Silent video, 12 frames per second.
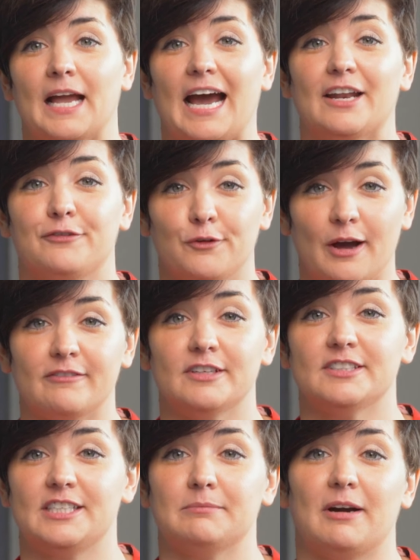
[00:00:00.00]
And if you
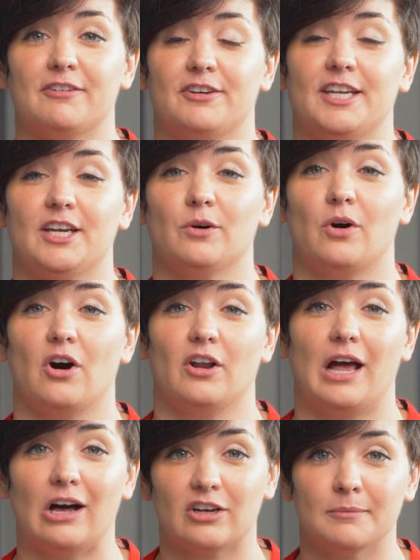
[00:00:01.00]
haven't seen my video on
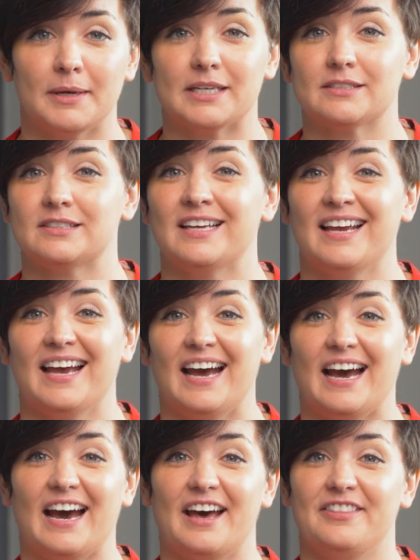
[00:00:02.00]
Alchemix
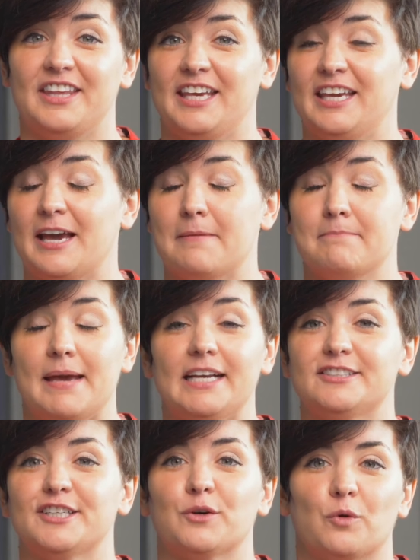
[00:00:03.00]
and the
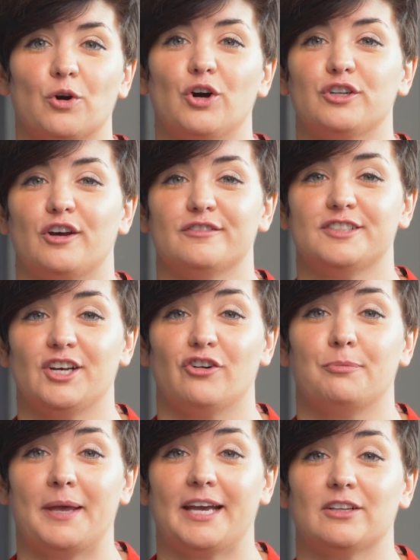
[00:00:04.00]
amazing world of
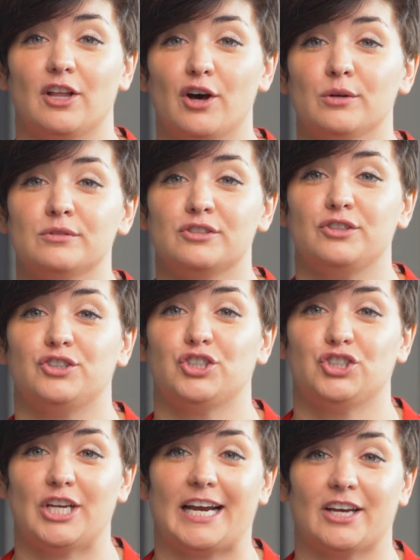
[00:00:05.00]
self-paying loans, you
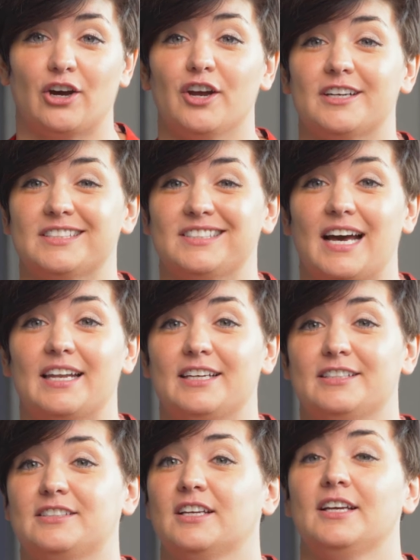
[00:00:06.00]
should check it out because that
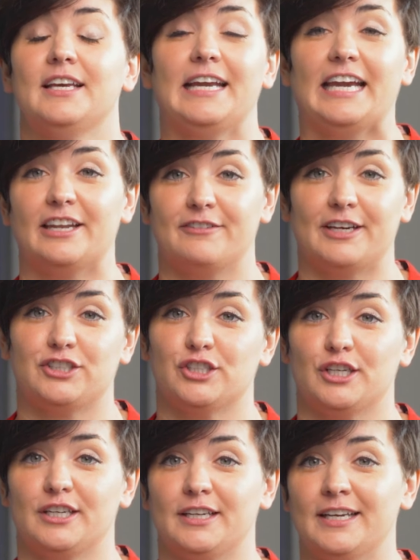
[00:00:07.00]
is
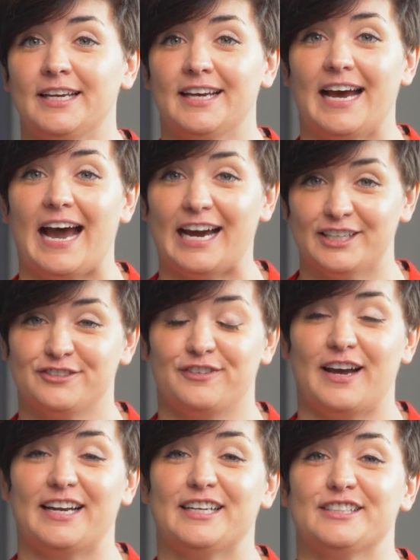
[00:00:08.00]
innovation at its
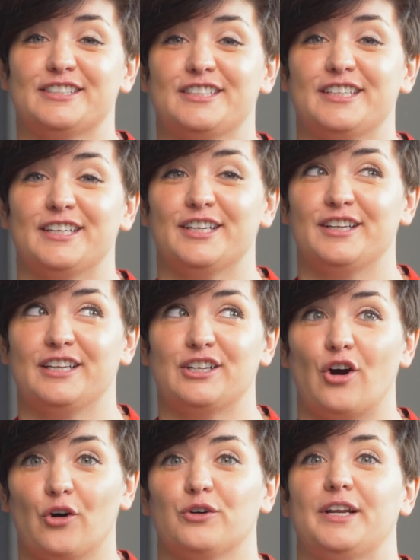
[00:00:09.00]
finest
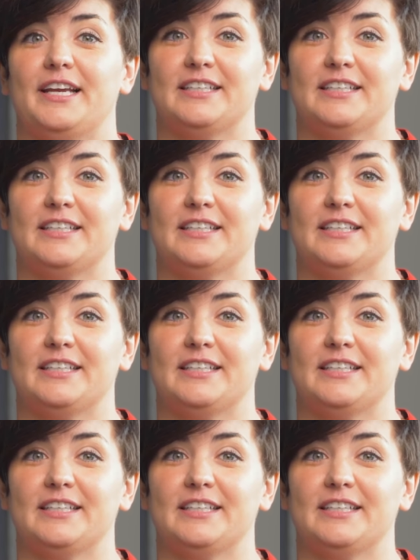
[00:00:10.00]
that already